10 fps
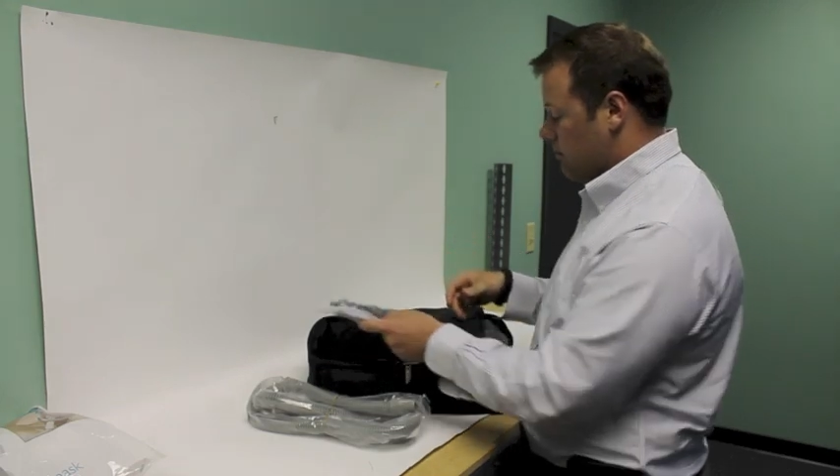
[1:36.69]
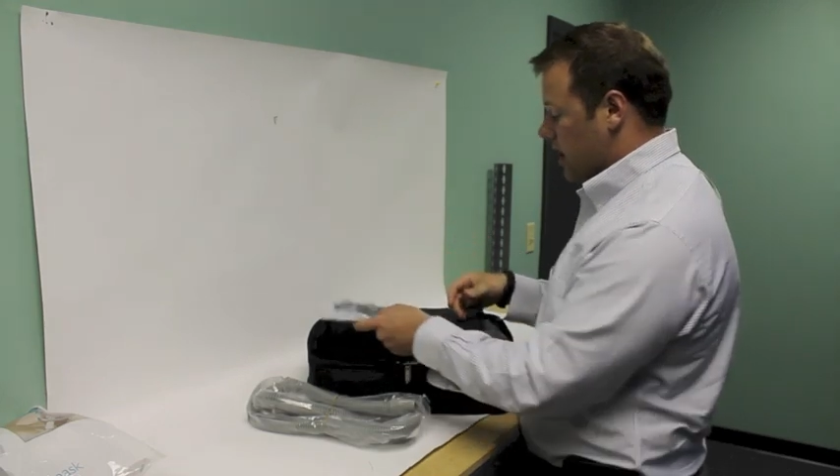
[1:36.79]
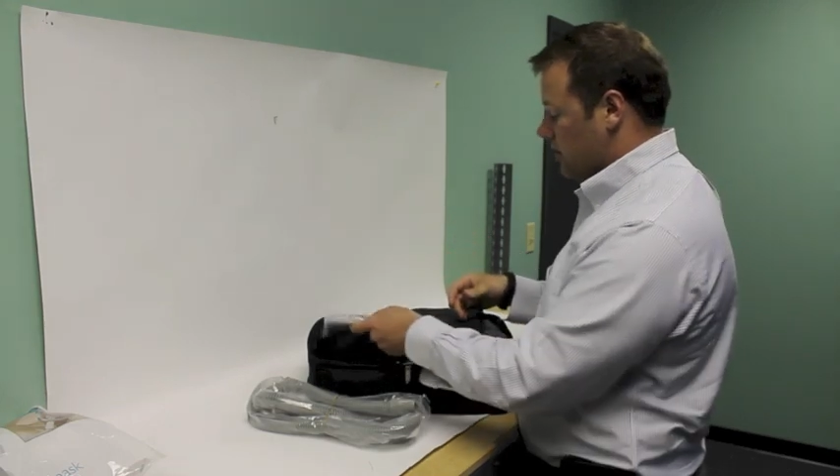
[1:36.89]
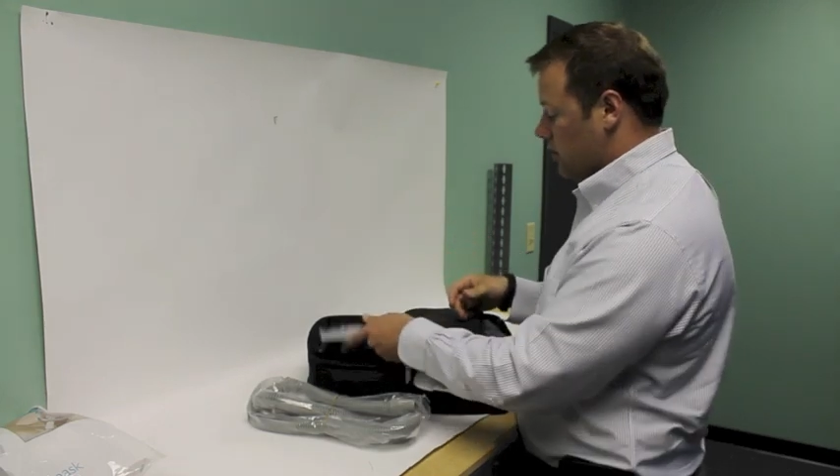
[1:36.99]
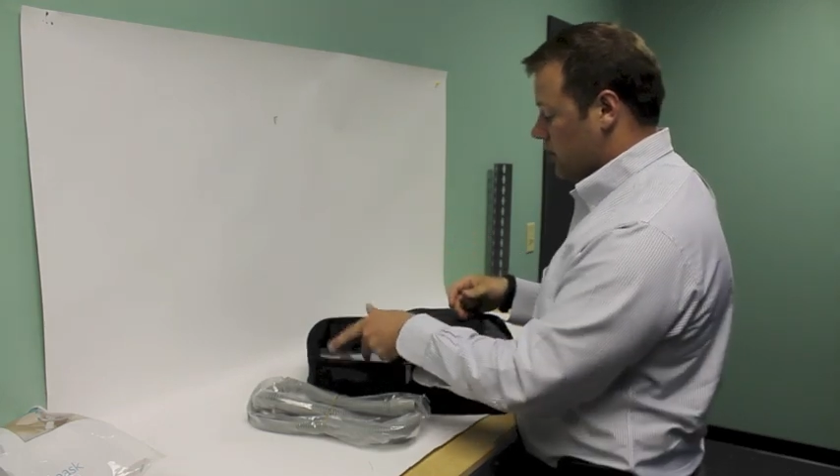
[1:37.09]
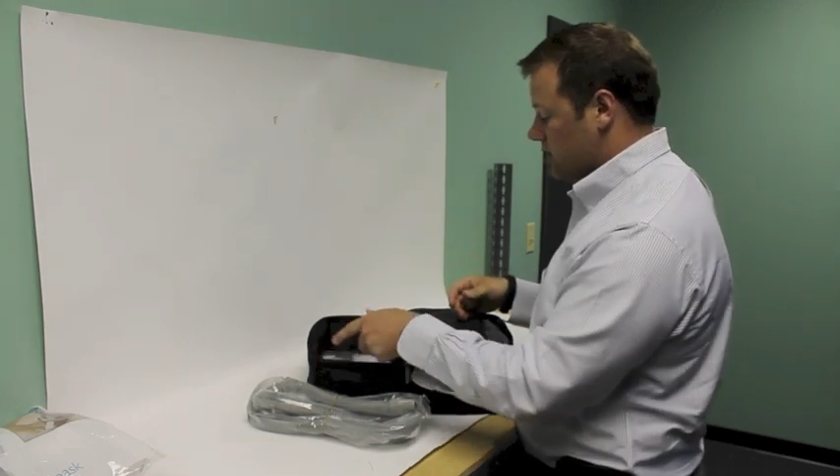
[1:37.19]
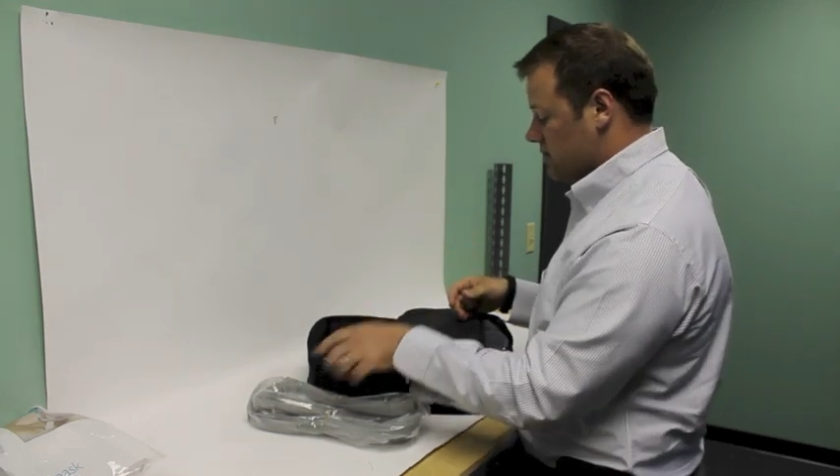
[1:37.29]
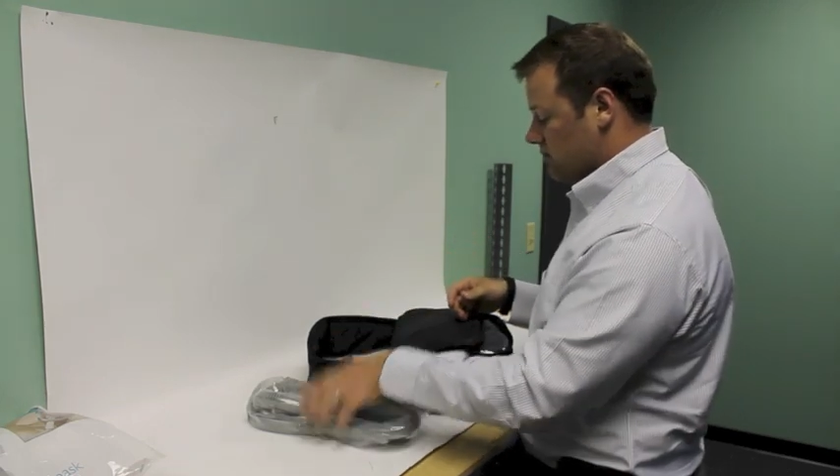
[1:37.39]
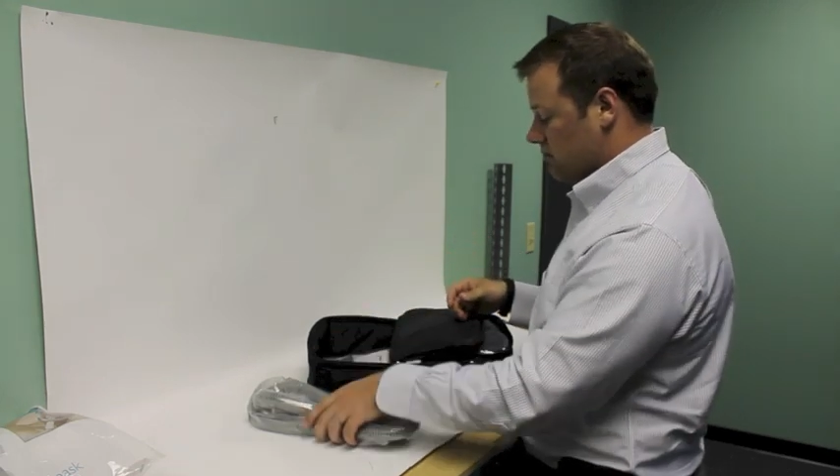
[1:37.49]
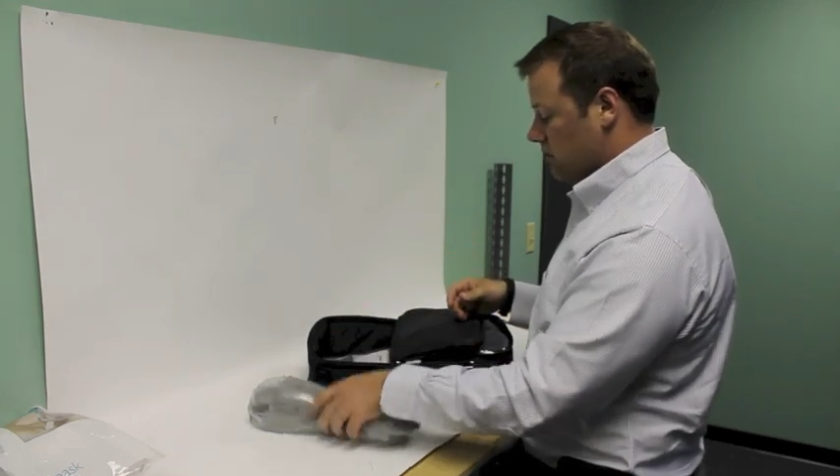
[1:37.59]
by and large
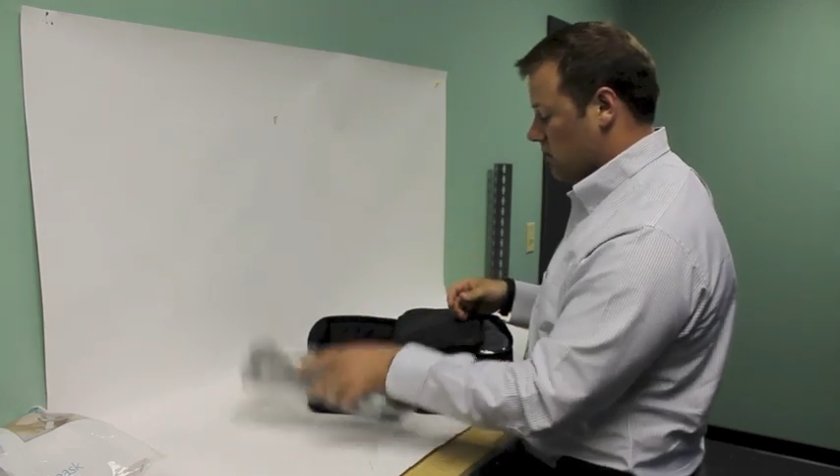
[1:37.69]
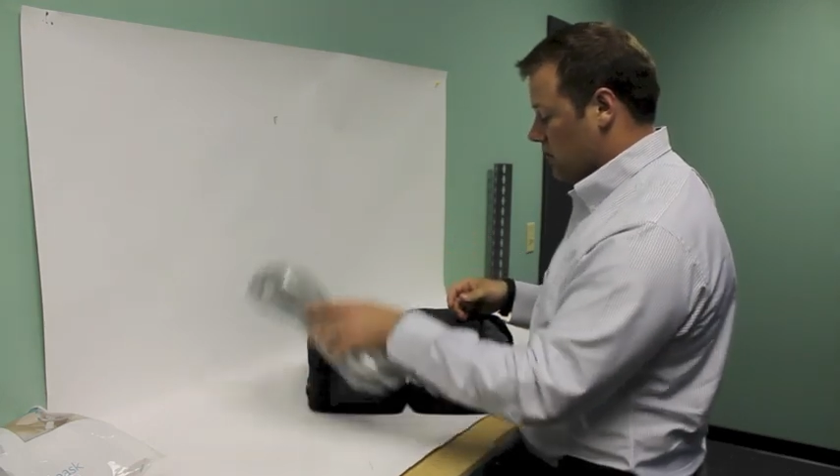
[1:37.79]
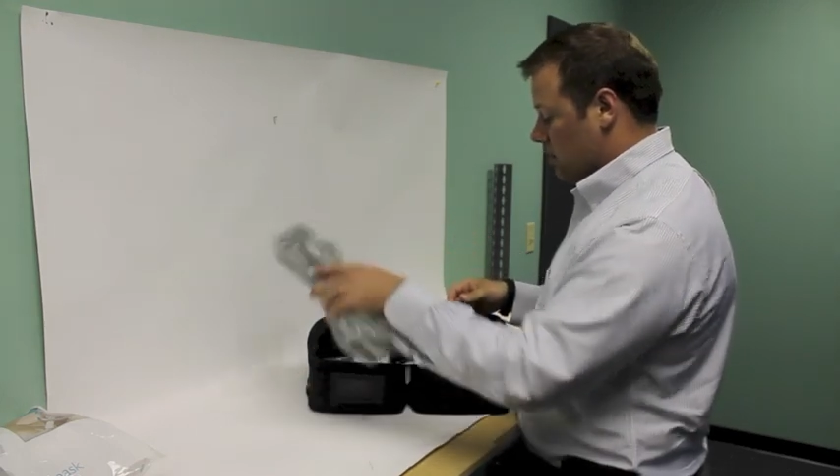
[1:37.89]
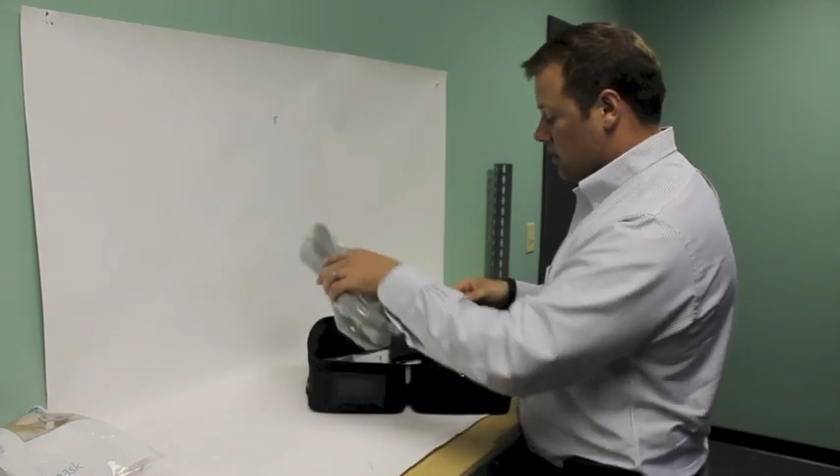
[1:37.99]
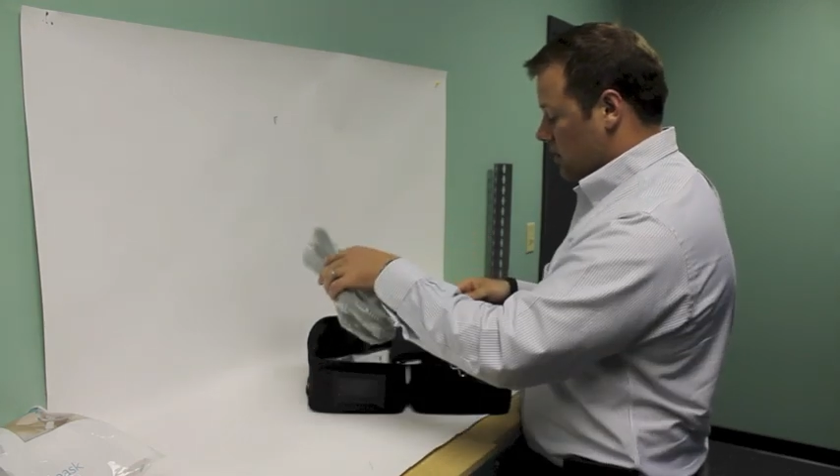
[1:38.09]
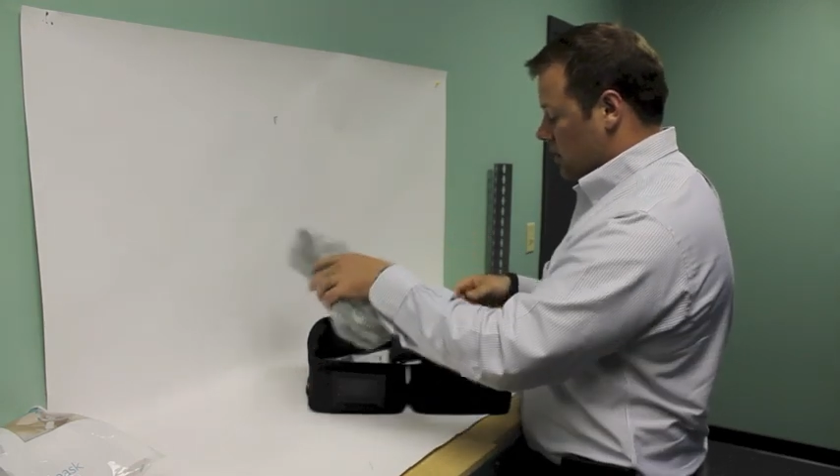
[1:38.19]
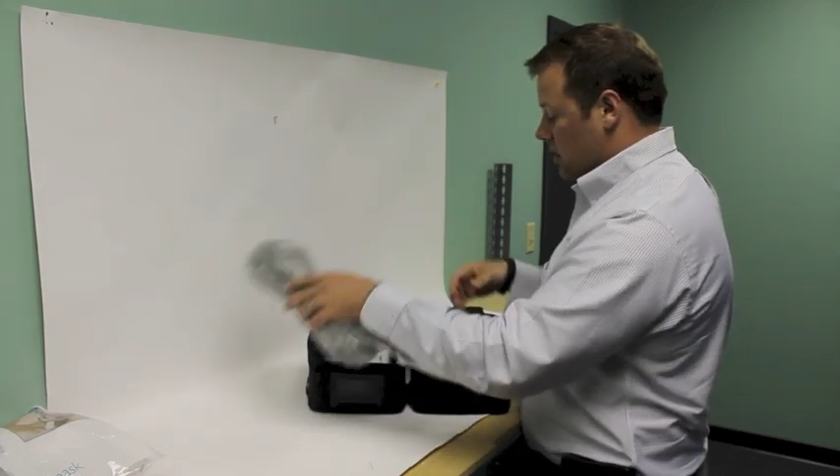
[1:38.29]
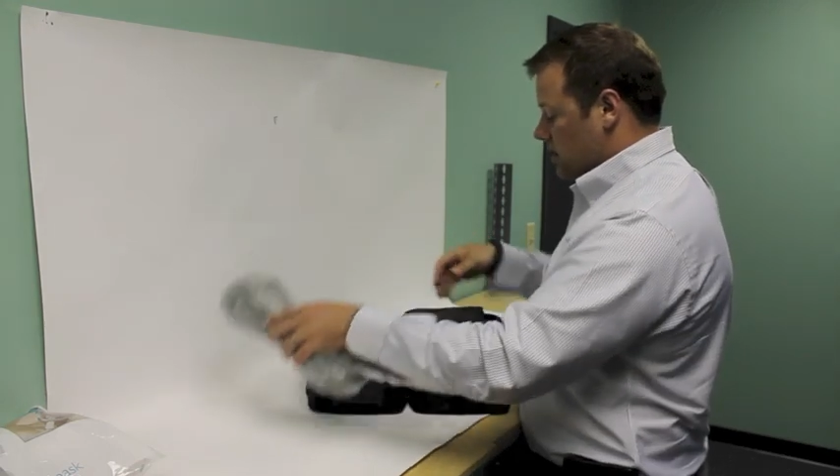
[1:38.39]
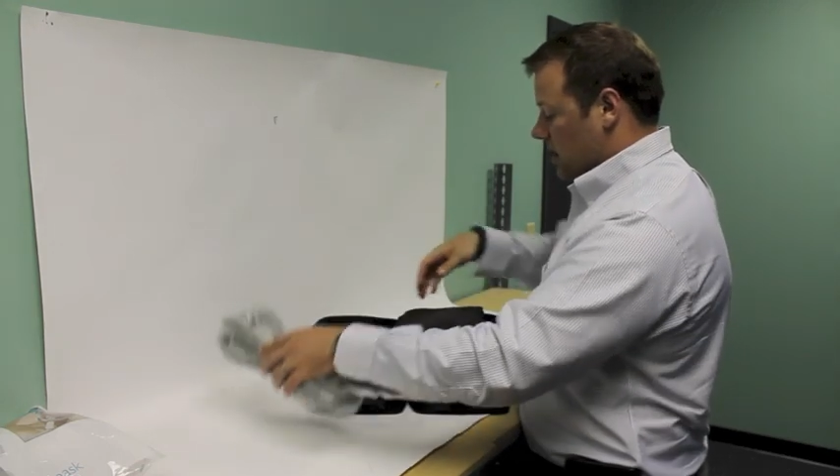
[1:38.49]
it's